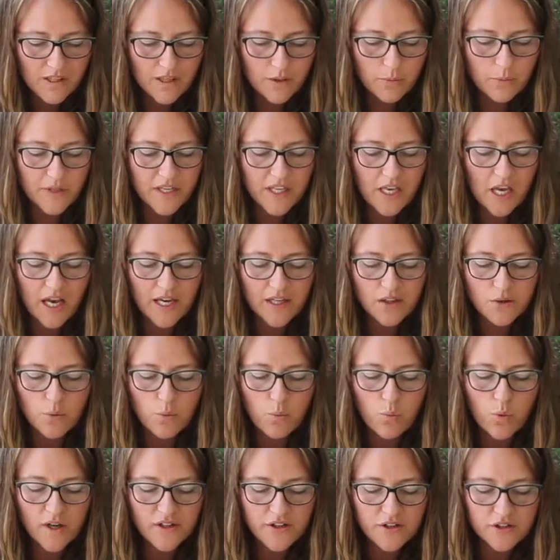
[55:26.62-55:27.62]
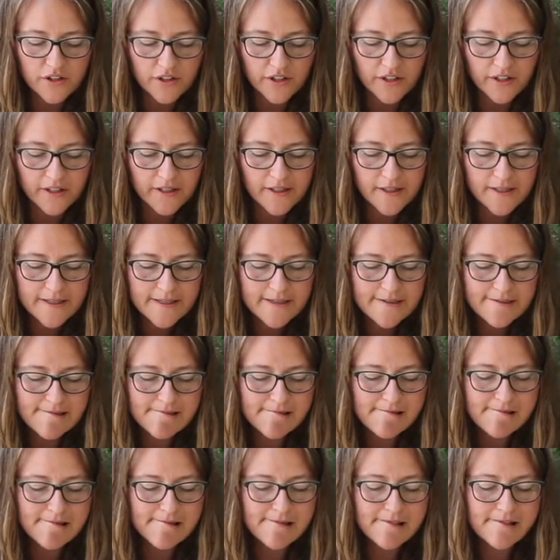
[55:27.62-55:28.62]
We kind of wonder
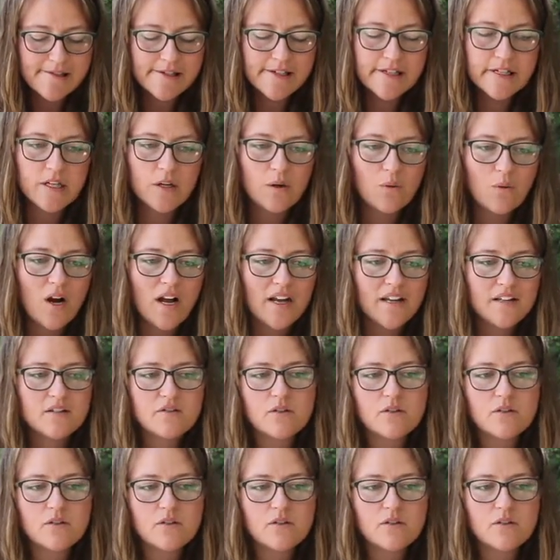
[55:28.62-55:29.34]
why